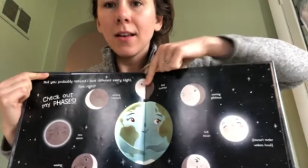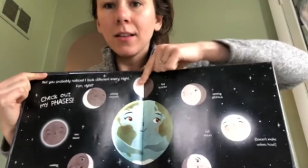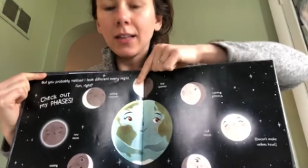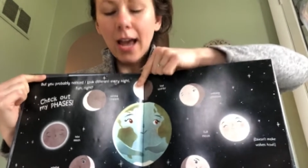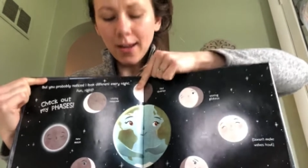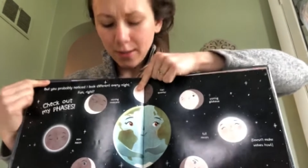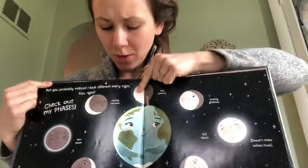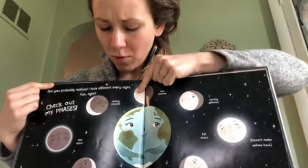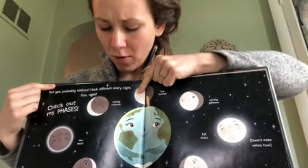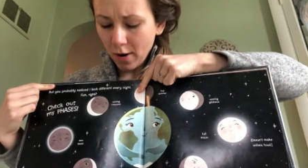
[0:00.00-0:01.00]
last
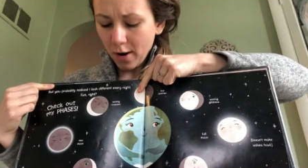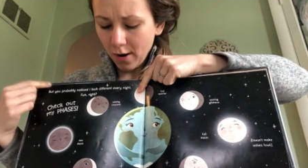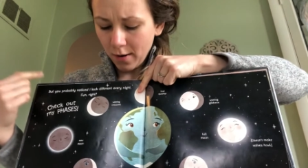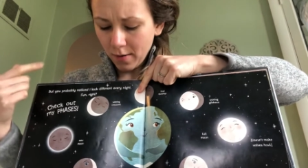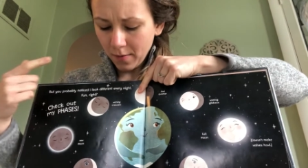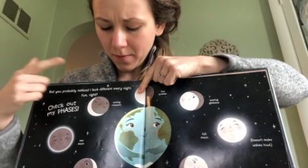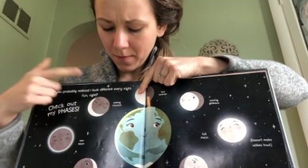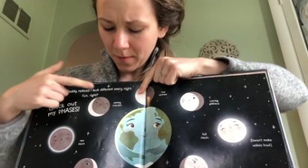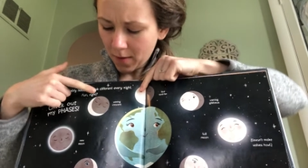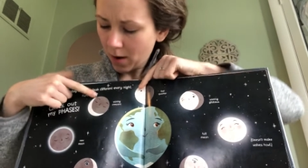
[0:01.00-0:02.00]
quarter,
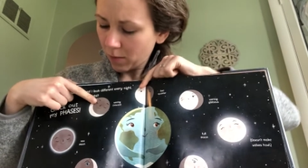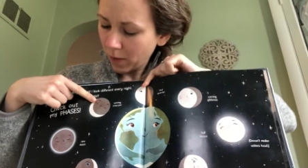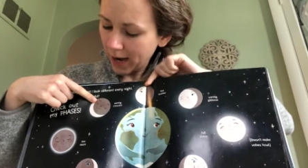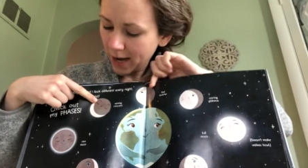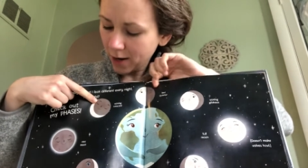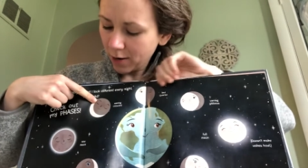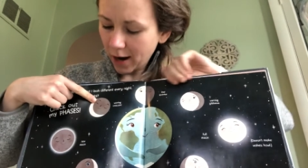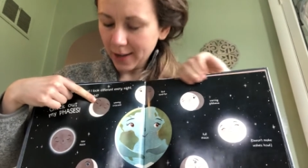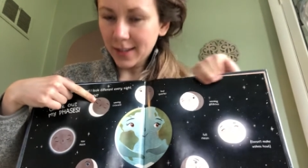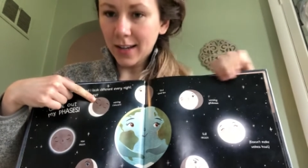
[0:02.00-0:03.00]
waning
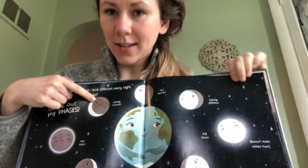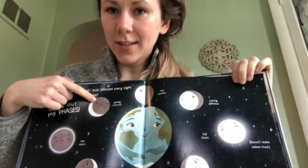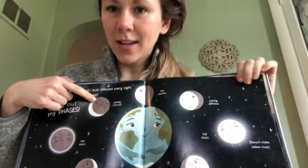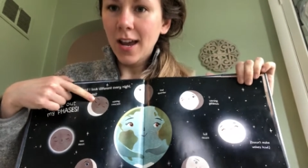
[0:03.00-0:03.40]
crescent,